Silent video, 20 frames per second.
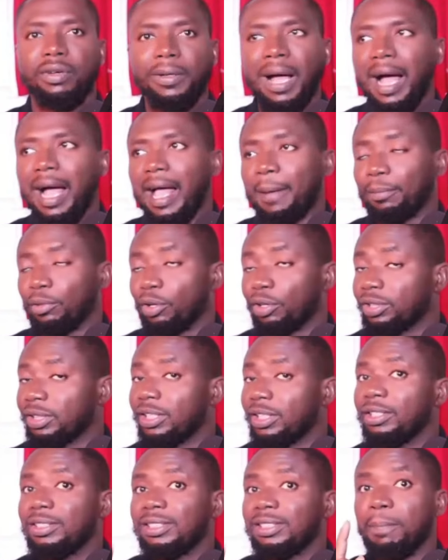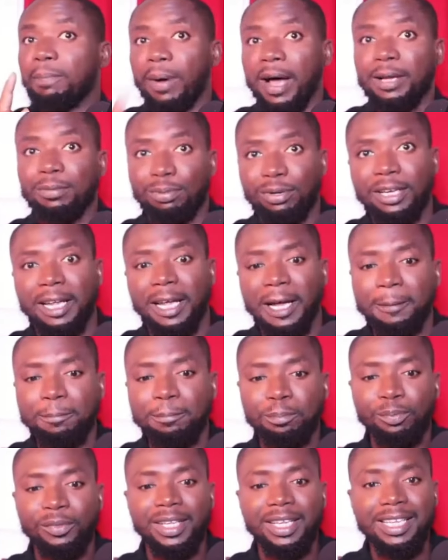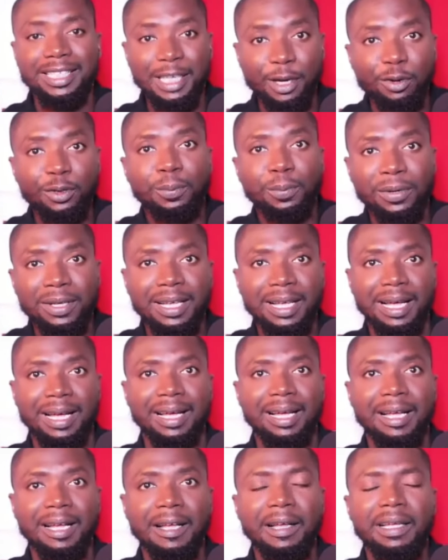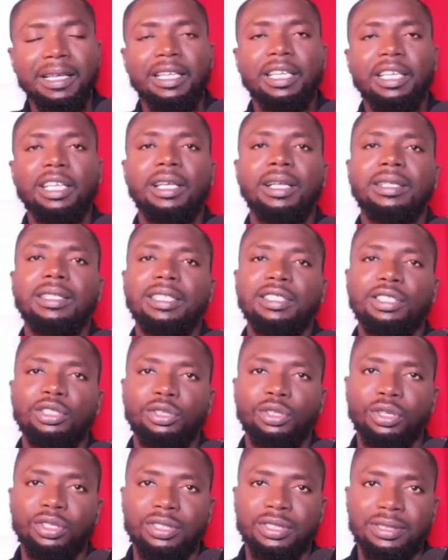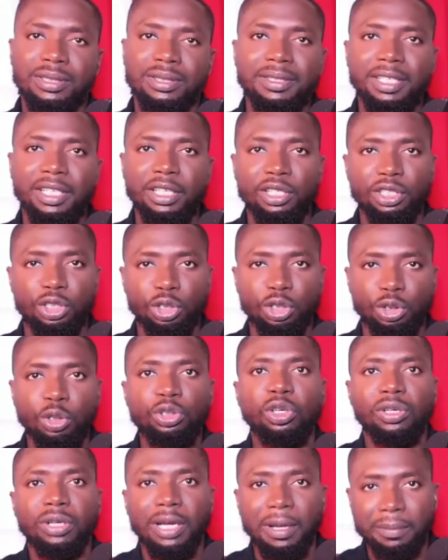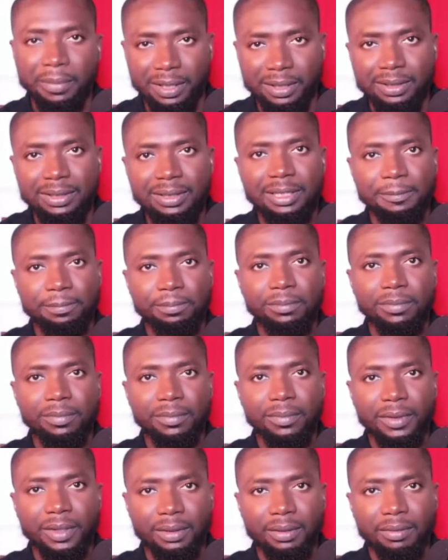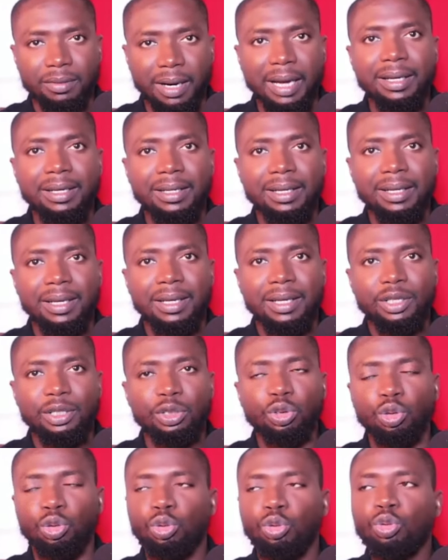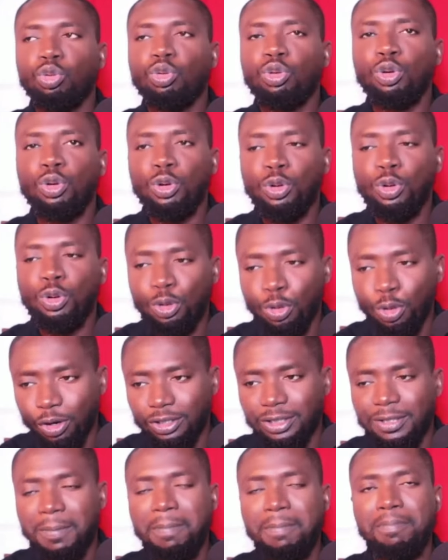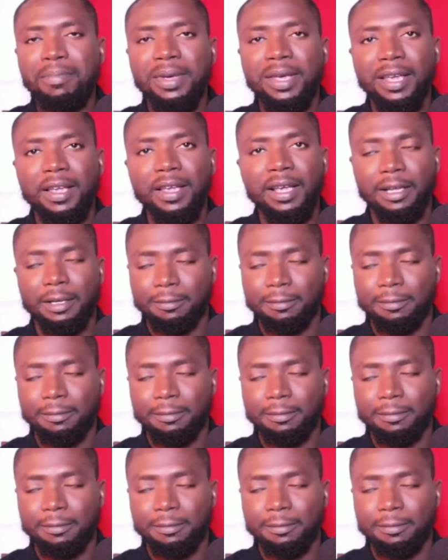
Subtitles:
I am not saying he's a bad player. He's a good player. This is just a short tournament, right? Do not make...